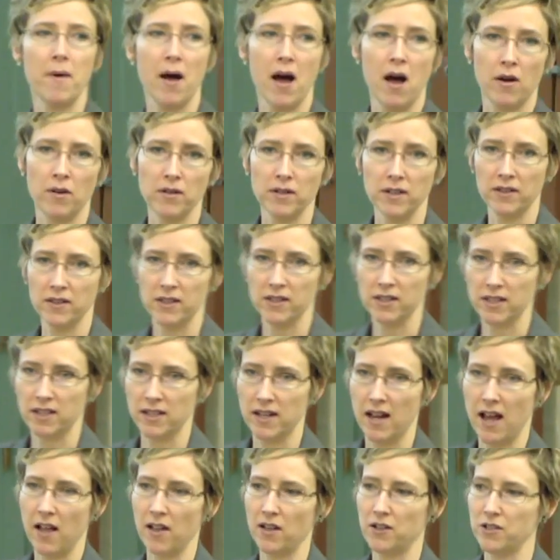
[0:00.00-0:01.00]
out in this
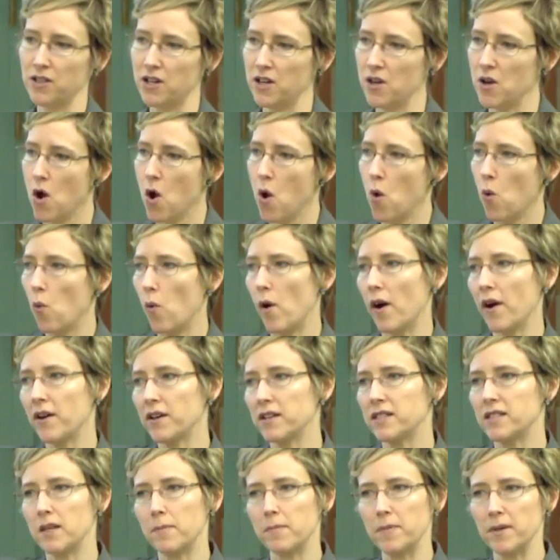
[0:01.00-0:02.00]
analogy, where
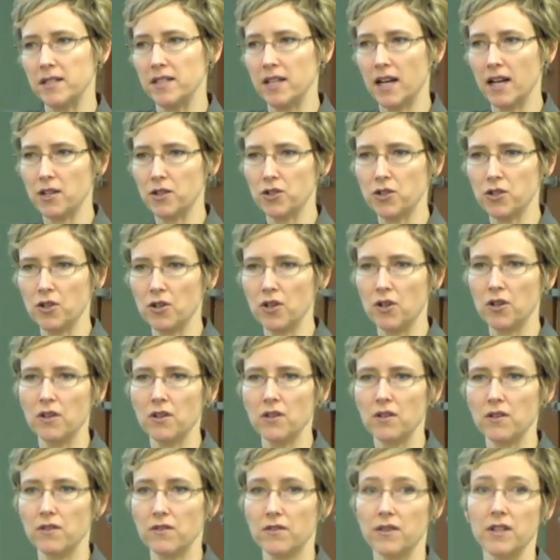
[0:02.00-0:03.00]
is the potential
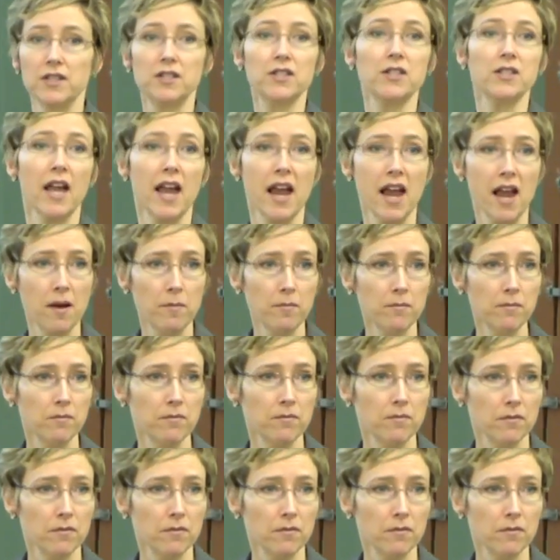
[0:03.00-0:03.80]
the same?